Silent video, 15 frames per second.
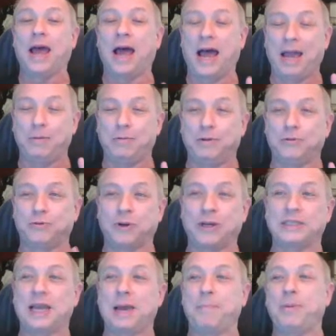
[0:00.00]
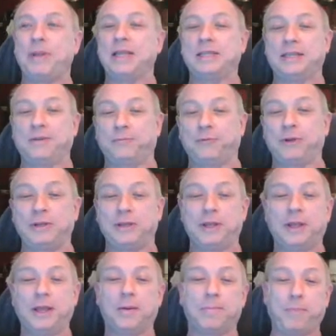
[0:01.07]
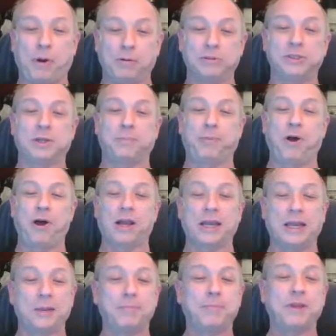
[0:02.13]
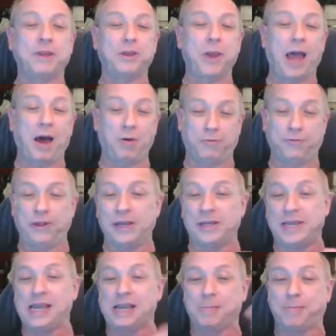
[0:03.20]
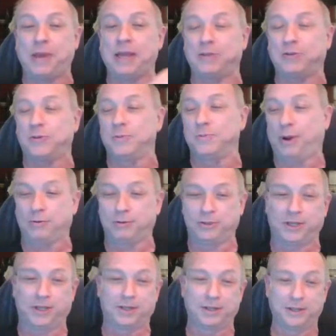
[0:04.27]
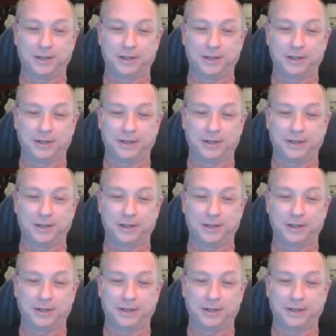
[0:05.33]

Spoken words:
I will dress up in a different post-apocalyptic outfit. Take a picture and post it.